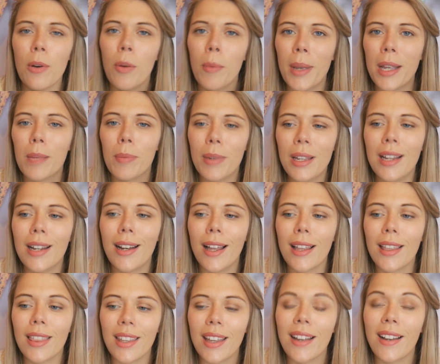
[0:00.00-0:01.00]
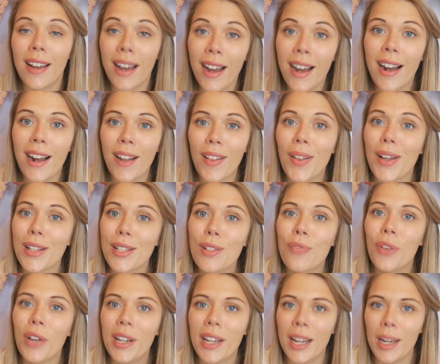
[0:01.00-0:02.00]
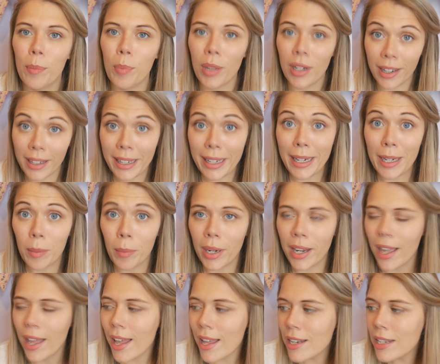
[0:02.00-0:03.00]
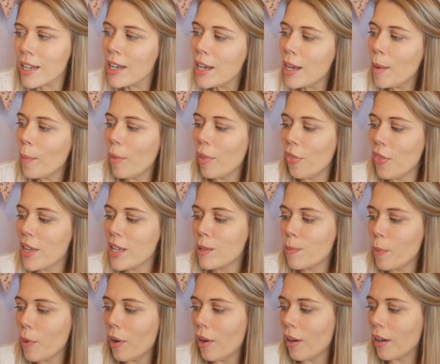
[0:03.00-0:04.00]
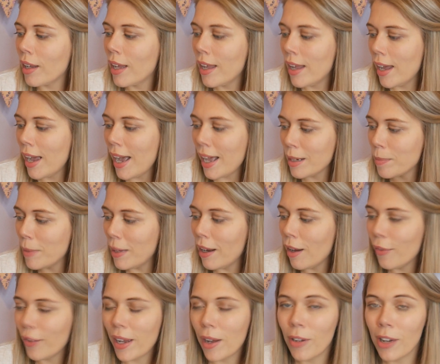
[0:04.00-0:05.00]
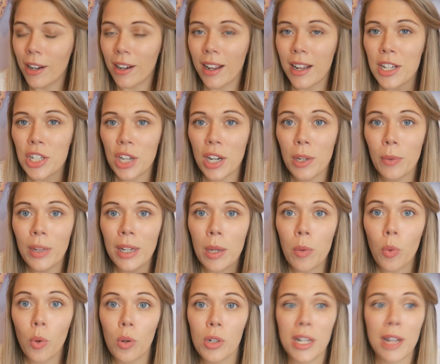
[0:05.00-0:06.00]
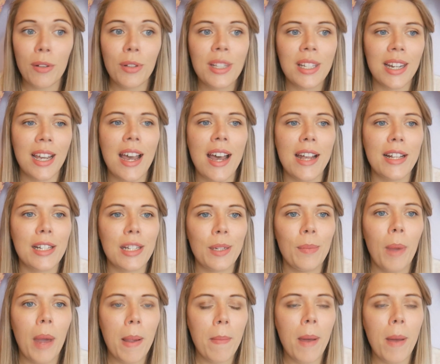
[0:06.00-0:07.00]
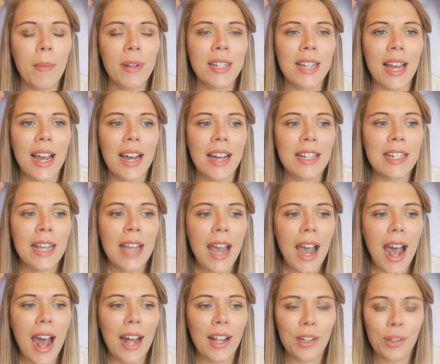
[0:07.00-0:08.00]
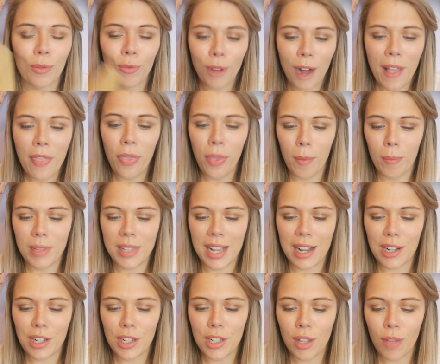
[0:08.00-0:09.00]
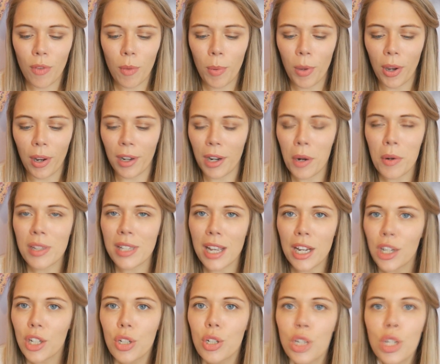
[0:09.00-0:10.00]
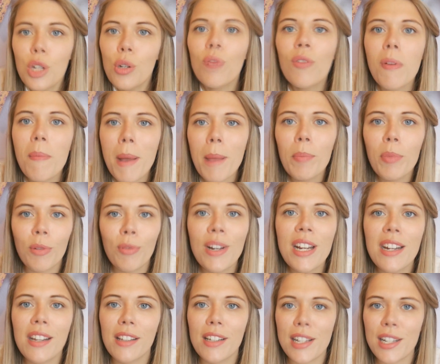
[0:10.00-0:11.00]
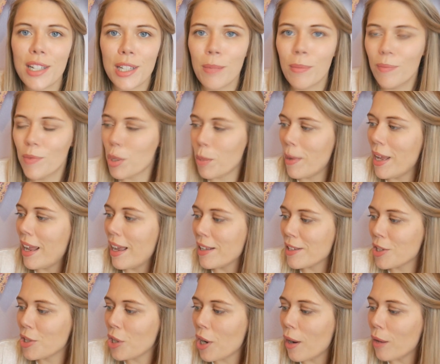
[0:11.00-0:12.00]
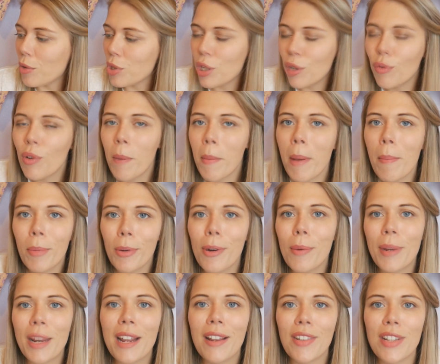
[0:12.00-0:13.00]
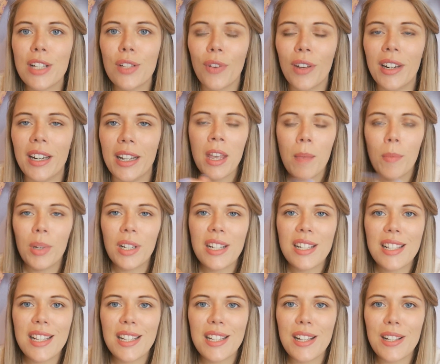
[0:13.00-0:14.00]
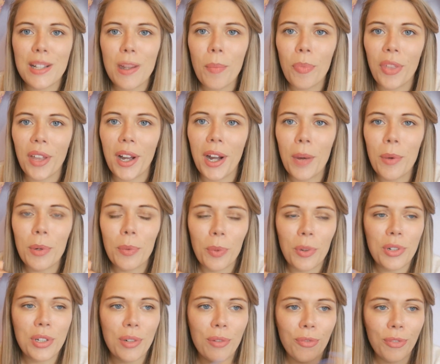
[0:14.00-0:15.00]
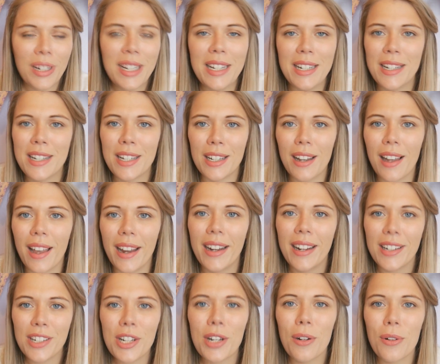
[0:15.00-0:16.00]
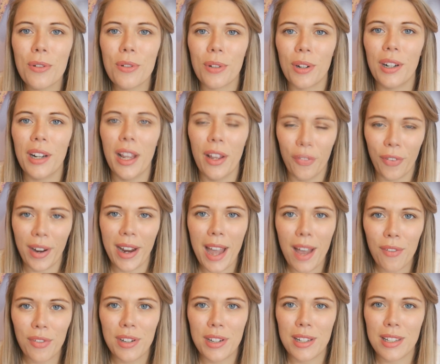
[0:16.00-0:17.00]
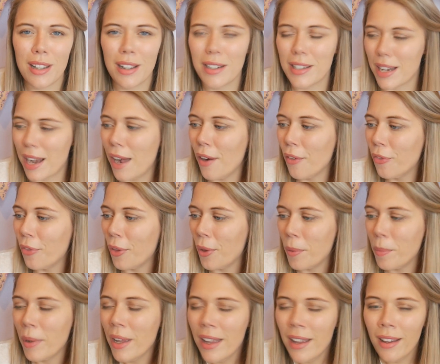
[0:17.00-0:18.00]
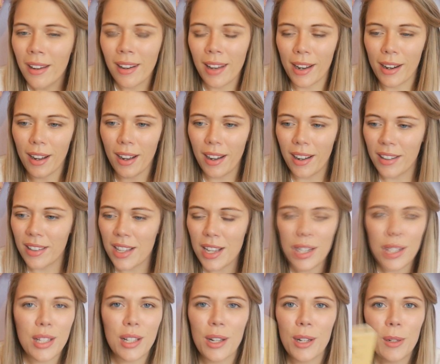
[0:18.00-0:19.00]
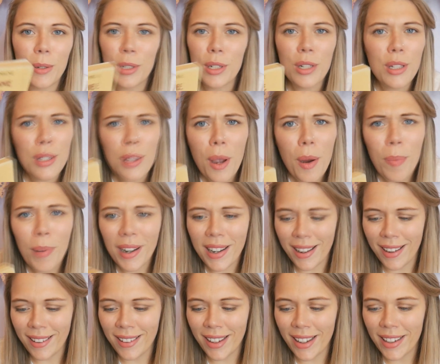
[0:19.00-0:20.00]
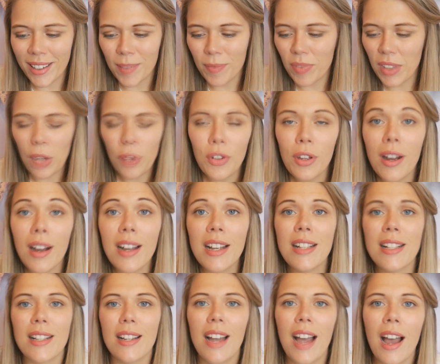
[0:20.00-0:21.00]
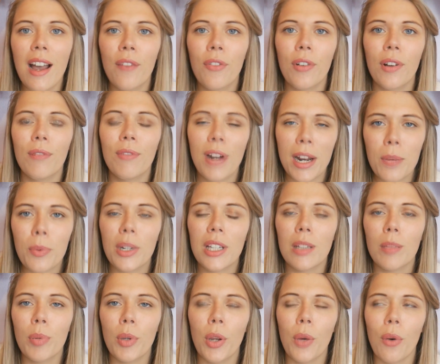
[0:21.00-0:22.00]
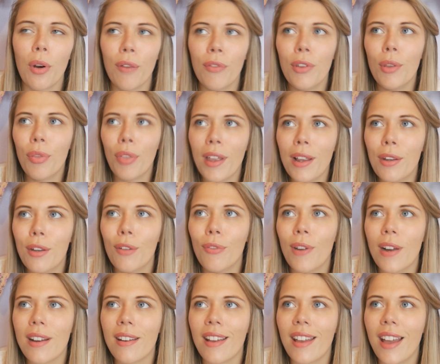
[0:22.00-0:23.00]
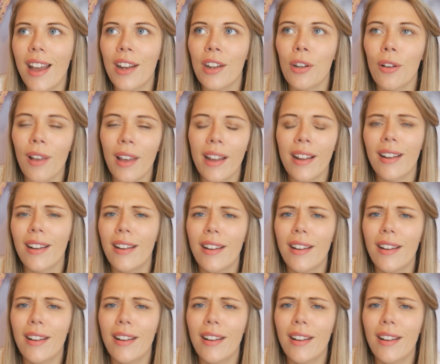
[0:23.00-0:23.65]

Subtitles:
it will make me think, haha, that's funny, but in my head. But this book had me laughing out loud. I genuinely walked downstairs to my mum and dad and read them sections of the book, and I was like, do you remember reading this to me as a child? Do you remember it being this funny? Because this is something I would want to read to children if I ever decide to have them. This is just so brilliant. If you guys have read Winnie the Pooh, or if you think you've read it and you're